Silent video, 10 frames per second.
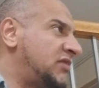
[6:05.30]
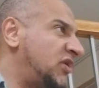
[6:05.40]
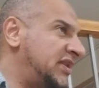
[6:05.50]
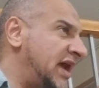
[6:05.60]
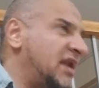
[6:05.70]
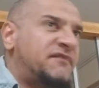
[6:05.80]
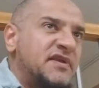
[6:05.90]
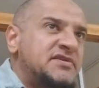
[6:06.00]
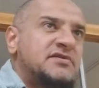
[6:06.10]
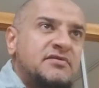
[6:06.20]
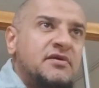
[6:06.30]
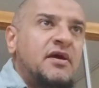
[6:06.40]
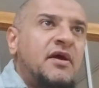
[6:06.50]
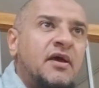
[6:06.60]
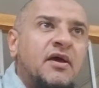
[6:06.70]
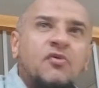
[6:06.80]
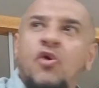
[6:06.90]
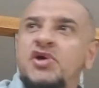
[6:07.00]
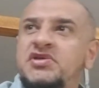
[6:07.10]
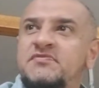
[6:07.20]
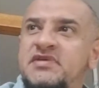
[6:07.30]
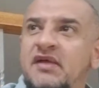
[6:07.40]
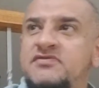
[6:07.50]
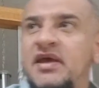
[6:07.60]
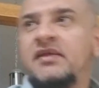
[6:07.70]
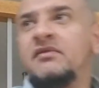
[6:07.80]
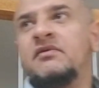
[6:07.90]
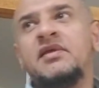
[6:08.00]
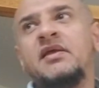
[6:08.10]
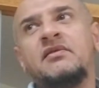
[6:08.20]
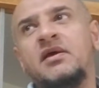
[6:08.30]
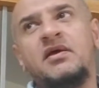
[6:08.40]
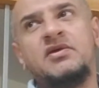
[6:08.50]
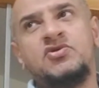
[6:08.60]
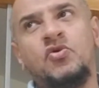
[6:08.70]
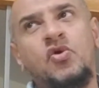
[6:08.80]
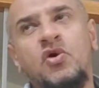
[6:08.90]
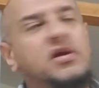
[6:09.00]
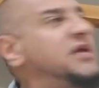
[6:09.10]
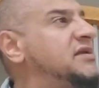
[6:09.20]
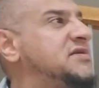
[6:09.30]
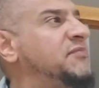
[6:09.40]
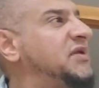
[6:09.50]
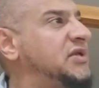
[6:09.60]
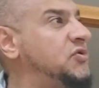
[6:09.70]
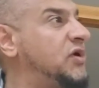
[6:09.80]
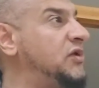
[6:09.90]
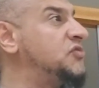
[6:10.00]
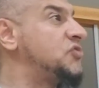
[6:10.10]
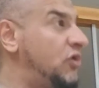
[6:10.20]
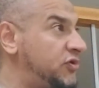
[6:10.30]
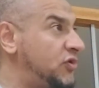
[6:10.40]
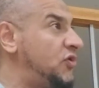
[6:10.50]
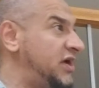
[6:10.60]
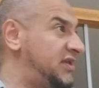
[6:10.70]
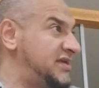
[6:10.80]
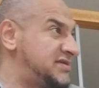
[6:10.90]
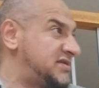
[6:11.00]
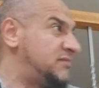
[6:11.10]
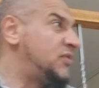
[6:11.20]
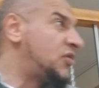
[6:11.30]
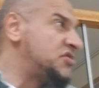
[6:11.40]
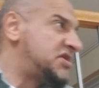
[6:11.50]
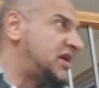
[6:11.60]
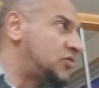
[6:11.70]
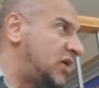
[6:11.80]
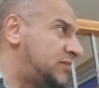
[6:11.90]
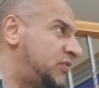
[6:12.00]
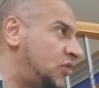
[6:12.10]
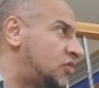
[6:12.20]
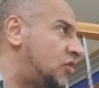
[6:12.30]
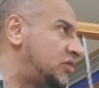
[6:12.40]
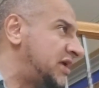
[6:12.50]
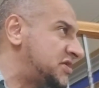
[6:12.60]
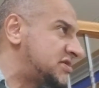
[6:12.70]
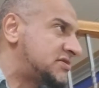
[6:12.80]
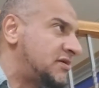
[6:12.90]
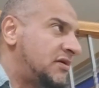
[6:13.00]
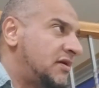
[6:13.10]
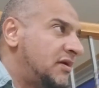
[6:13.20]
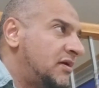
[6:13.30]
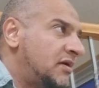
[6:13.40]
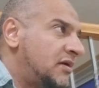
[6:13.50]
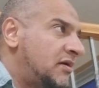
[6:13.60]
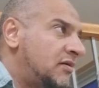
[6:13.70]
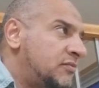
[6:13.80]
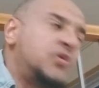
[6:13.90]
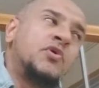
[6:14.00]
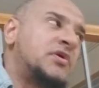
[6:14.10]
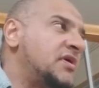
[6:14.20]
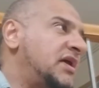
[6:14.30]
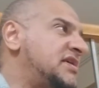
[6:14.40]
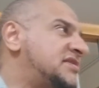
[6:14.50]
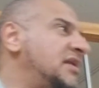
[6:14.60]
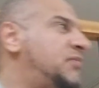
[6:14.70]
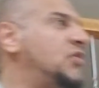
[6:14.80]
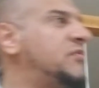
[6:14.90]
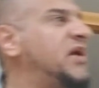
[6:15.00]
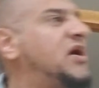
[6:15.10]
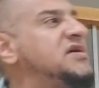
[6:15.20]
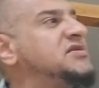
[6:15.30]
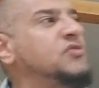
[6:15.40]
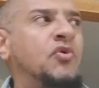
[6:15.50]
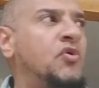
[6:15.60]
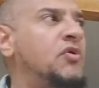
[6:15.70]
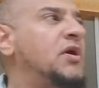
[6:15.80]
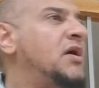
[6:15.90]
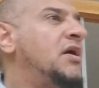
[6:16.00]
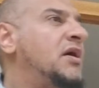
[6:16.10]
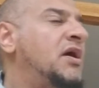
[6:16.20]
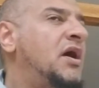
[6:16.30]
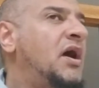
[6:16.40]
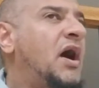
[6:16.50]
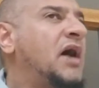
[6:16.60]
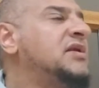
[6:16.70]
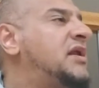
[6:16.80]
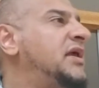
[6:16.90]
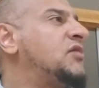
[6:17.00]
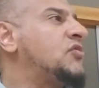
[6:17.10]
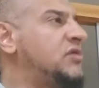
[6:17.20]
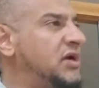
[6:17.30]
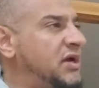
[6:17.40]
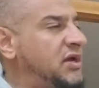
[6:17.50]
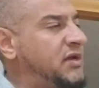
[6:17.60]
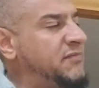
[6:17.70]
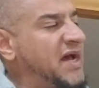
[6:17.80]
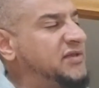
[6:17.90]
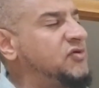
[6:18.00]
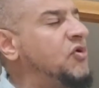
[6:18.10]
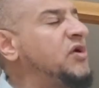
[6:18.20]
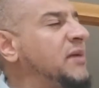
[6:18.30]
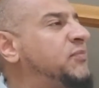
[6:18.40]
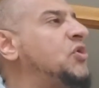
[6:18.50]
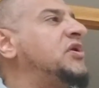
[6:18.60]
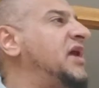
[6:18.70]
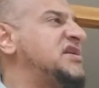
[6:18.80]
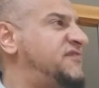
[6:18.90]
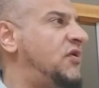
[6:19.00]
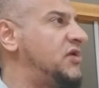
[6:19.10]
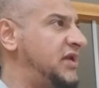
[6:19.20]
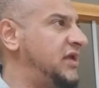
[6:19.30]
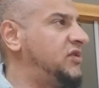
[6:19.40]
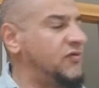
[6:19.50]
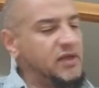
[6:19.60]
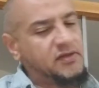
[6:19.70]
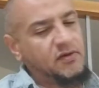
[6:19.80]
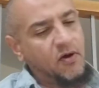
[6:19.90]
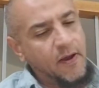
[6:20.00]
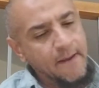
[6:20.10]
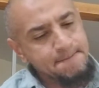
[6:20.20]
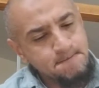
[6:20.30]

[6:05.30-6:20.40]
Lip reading: what the elephants wash themselves in, then it's no longer something that you can use. Although it is considered what, pure or najis? Pure. It is still pure because no unclean or matter or impurity has fallen into it. Okay,